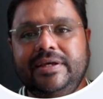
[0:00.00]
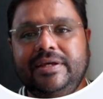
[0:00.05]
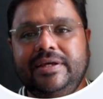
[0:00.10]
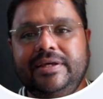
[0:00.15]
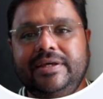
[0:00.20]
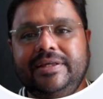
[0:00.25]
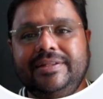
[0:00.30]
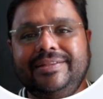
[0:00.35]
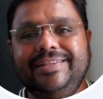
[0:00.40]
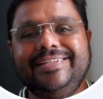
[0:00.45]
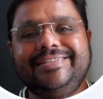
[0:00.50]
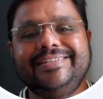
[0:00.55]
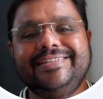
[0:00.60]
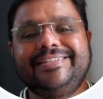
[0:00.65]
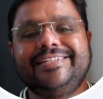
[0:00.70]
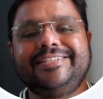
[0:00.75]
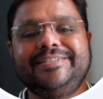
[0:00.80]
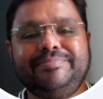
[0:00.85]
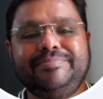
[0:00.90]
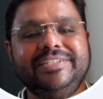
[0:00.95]
This is a
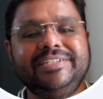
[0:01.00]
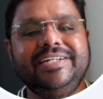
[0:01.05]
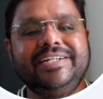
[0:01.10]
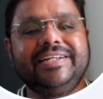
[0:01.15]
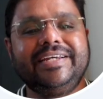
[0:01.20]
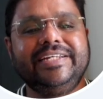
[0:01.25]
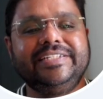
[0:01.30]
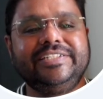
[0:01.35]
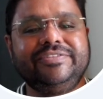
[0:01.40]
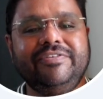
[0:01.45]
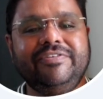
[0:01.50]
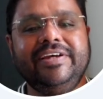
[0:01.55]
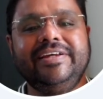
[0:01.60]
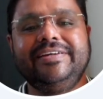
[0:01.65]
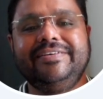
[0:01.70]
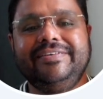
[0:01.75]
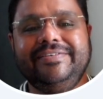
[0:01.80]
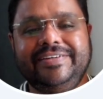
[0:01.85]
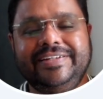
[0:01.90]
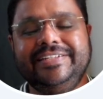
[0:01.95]
special case where
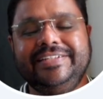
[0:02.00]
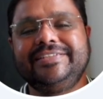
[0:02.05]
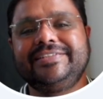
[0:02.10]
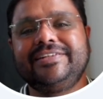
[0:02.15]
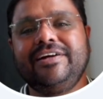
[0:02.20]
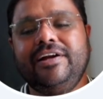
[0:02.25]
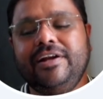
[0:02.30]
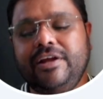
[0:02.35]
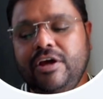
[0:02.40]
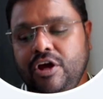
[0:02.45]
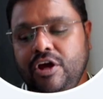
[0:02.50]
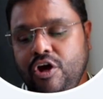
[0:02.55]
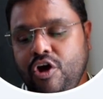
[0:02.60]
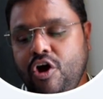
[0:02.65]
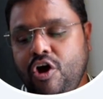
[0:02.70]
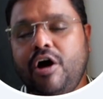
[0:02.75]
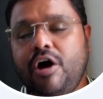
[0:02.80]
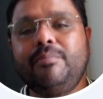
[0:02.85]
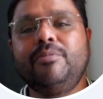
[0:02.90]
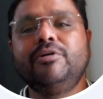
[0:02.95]
it is called
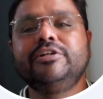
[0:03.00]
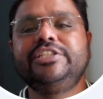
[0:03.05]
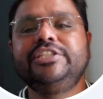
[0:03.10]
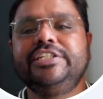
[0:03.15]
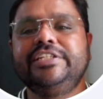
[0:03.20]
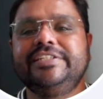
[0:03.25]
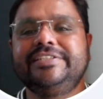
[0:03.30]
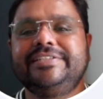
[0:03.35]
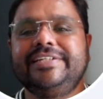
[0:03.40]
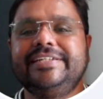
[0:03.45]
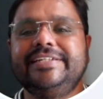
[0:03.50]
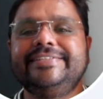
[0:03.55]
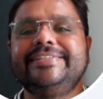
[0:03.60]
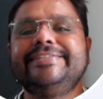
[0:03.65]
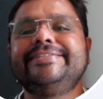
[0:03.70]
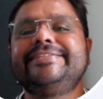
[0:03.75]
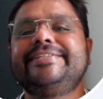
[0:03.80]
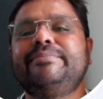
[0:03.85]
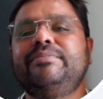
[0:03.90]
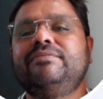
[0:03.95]
homogeneous
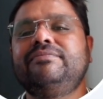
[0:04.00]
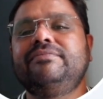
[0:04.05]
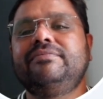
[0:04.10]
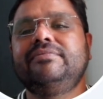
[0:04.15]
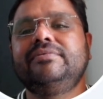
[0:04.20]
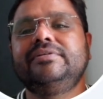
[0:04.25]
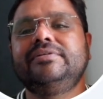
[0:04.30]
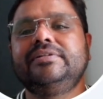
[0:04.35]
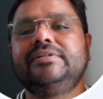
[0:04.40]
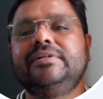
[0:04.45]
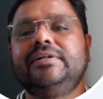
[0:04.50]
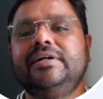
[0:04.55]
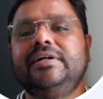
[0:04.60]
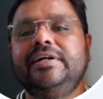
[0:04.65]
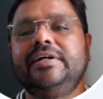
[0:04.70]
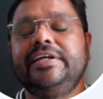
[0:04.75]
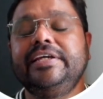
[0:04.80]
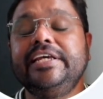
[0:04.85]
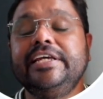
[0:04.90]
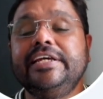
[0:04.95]
system
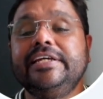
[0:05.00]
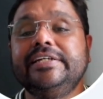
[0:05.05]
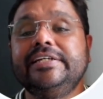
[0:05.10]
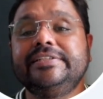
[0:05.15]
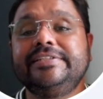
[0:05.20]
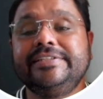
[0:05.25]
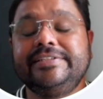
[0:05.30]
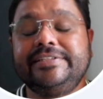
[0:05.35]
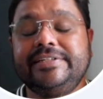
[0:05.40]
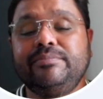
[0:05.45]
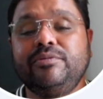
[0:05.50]
of